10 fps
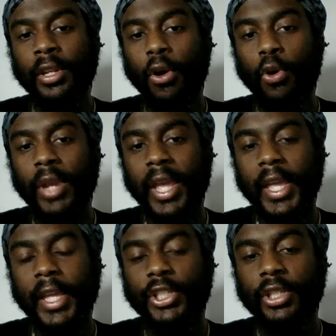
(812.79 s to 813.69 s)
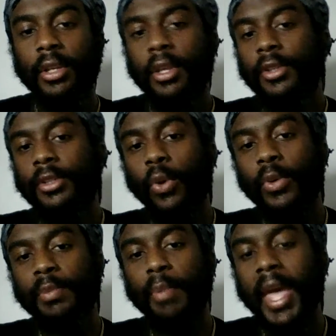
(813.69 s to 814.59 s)
in old age, so
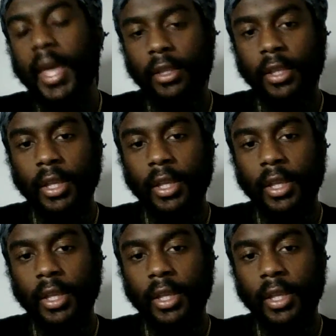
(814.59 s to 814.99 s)
is man.